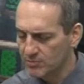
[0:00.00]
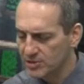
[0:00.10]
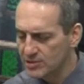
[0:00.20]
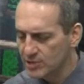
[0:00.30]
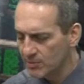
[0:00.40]

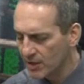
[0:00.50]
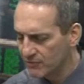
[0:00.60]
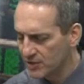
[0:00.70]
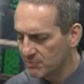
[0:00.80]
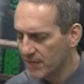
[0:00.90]
Please look at my
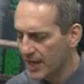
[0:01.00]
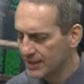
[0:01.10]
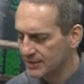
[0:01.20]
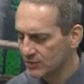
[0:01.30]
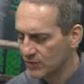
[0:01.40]
feedback
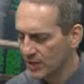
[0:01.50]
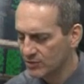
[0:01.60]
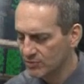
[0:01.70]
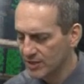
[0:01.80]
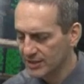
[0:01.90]
and then try to
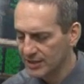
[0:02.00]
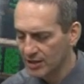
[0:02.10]
do that again.